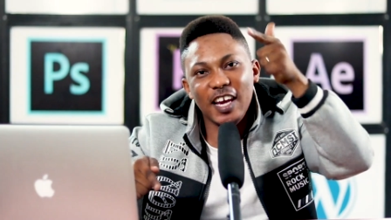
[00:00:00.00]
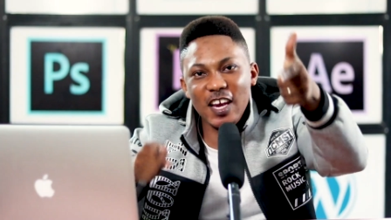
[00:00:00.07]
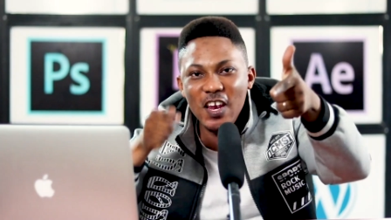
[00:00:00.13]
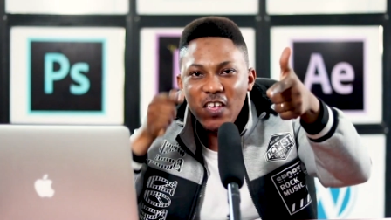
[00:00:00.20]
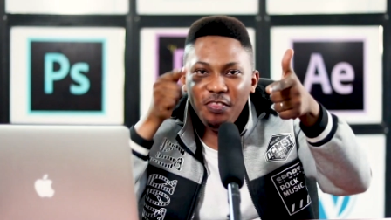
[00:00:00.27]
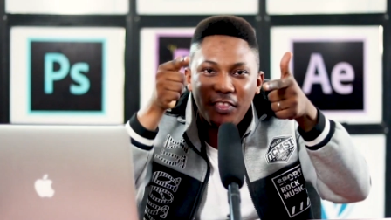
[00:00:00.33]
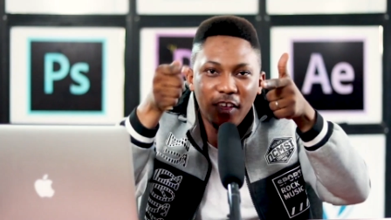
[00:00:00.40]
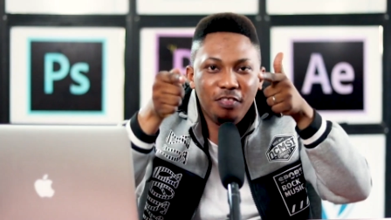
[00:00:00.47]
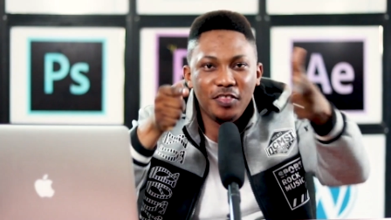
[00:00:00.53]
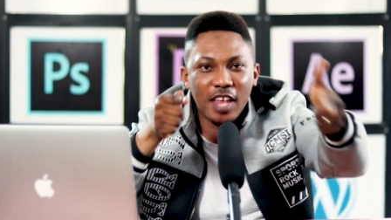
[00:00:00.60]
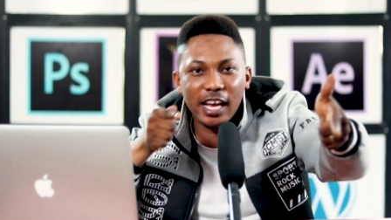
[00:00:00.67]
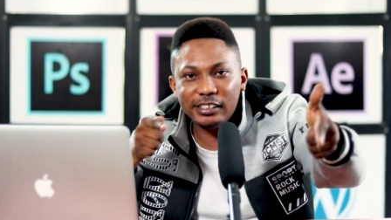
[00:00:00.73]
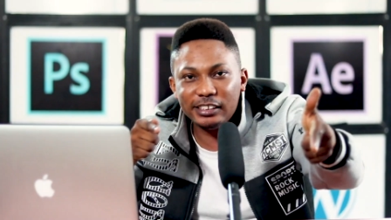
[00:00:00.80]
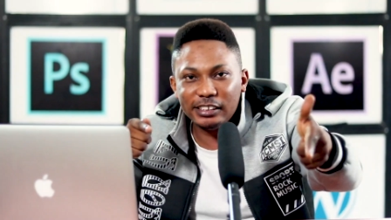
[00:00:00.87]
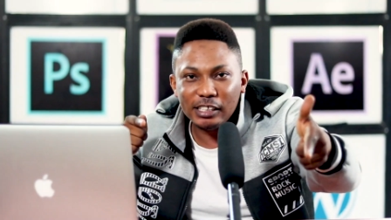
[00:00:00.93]
in the
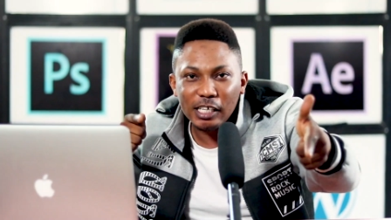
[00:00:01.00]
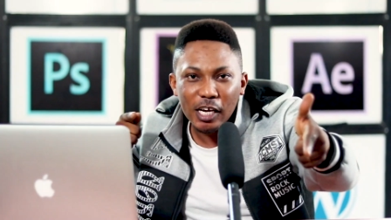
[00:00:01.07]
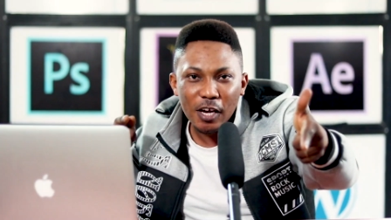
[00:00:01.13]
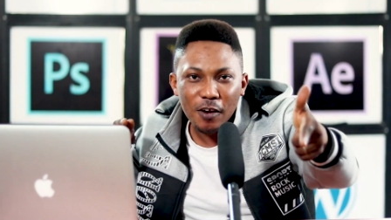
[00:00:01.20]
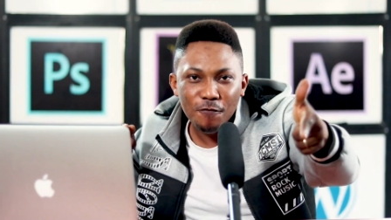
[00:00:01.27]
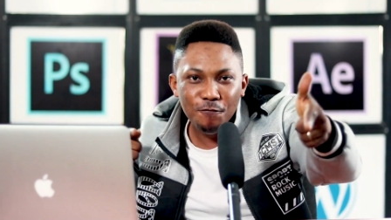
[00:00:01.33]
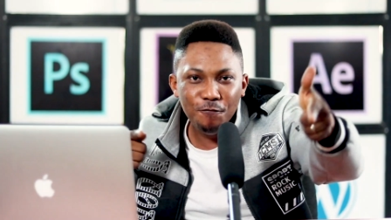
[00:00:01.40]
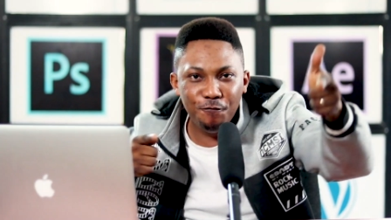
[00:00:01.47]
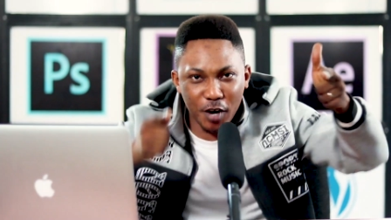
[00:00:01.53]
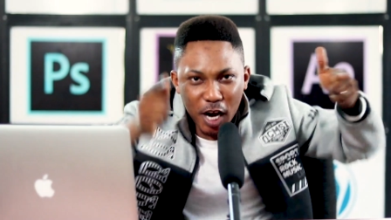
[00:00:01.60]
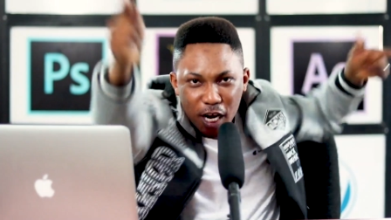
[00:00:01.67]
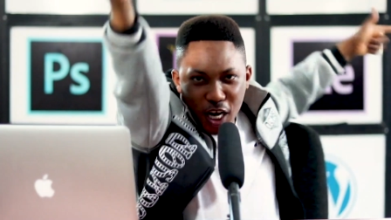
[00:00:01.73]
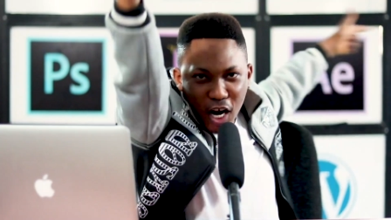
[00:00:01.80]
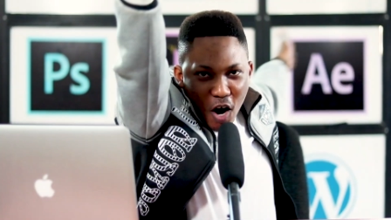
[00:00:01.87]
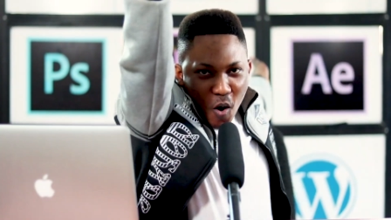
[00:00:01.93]
next
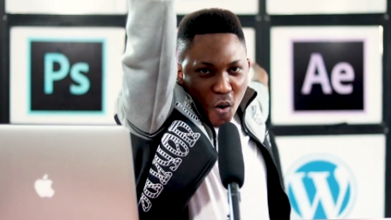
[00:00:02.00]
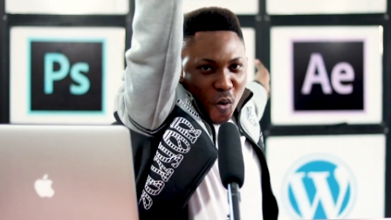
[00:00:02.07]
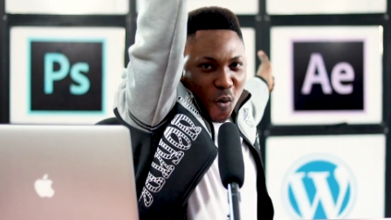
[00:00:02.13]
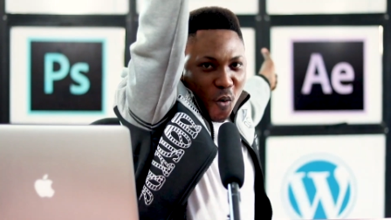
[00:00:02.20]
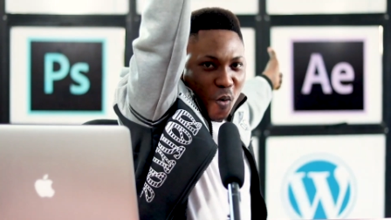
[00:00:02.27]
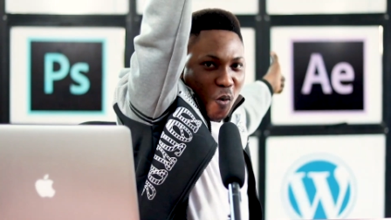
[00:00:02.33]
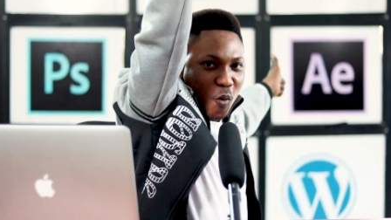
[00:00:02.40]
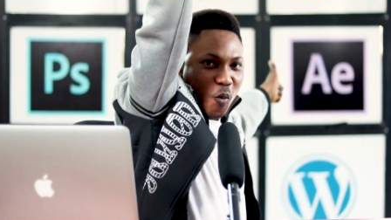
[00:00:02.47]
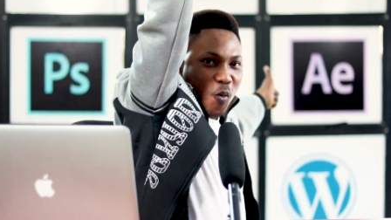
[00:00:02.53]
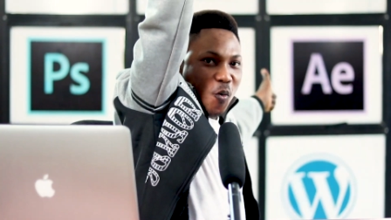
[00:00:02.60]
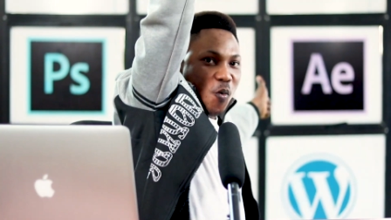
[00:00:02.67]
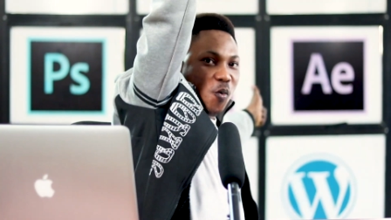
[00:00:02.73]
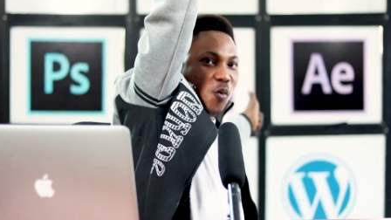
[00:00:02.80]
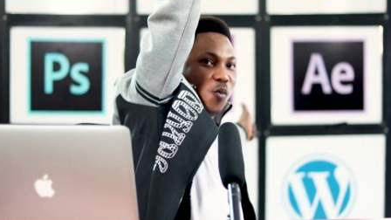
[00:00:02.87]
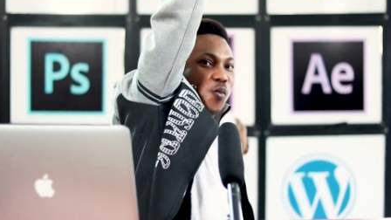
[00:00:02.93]

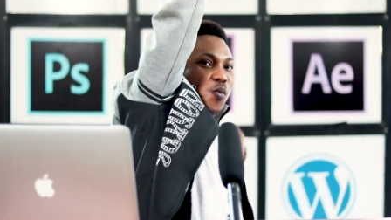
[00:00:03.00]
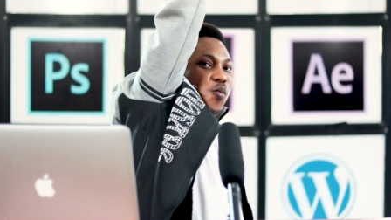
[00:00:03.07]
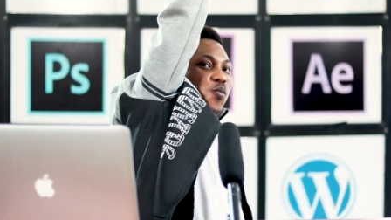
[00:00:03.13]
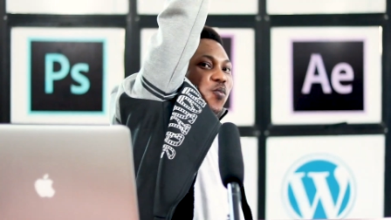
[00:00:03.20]
video.